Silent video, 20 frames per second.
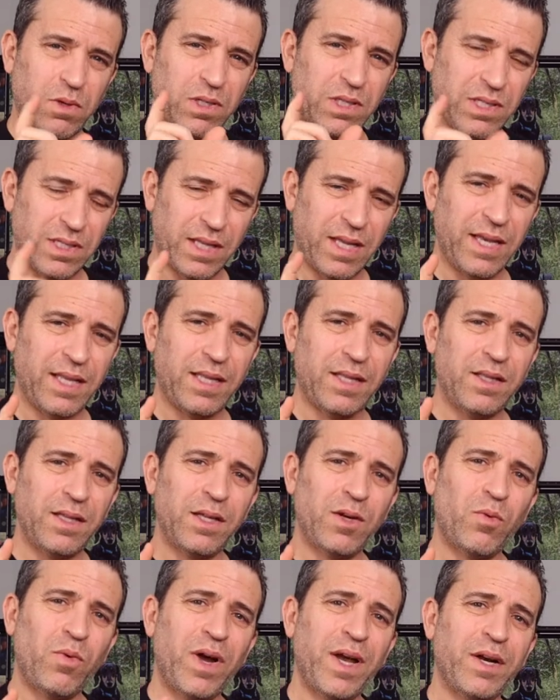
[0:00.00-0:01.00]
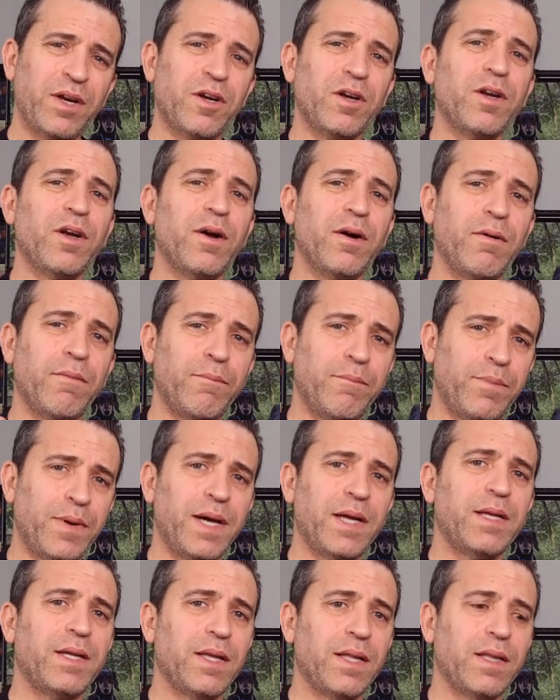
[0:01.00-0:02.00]
were slightly little wider,
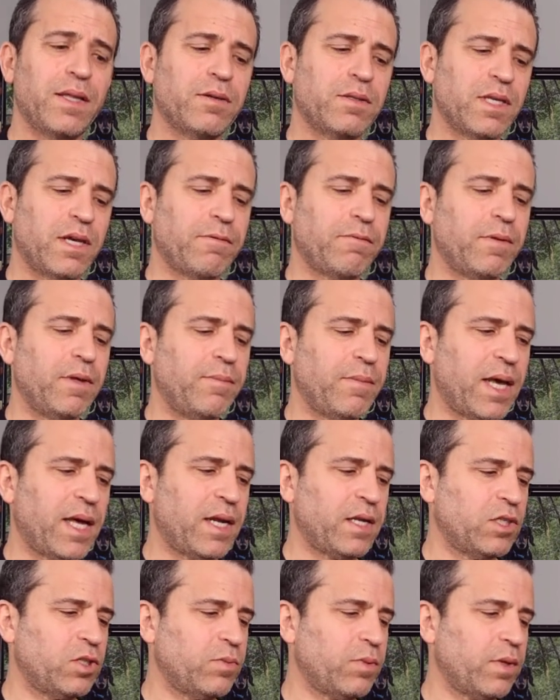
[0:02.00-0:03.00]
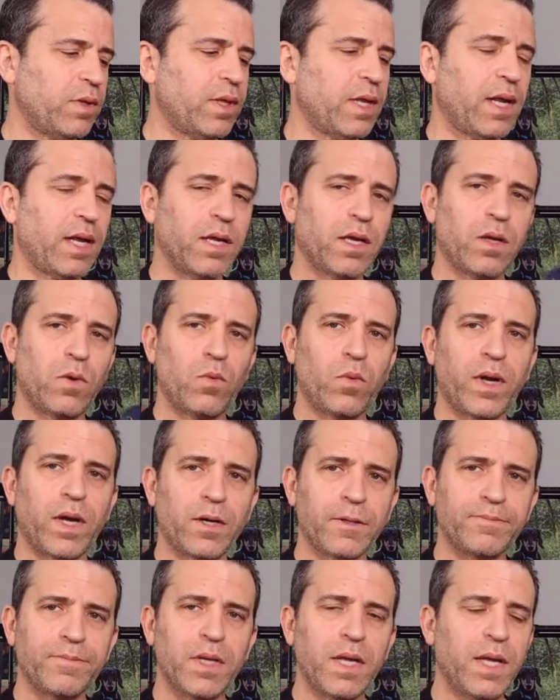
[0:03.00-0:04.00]
but they're definitely manageable that I can
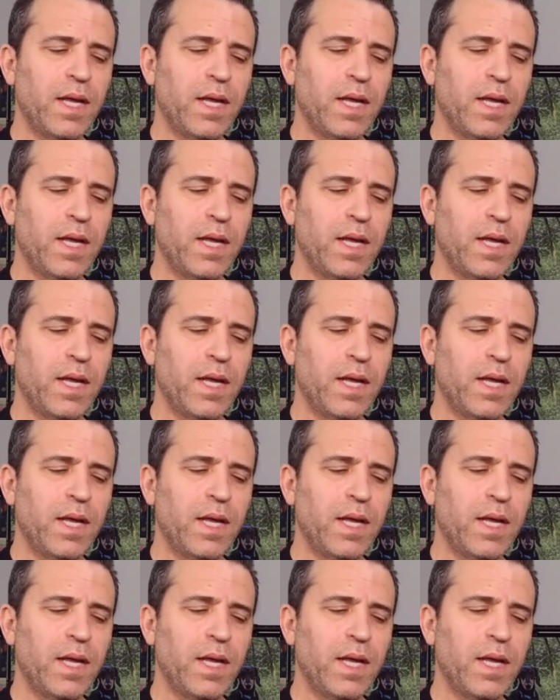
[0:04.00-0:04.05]
wear.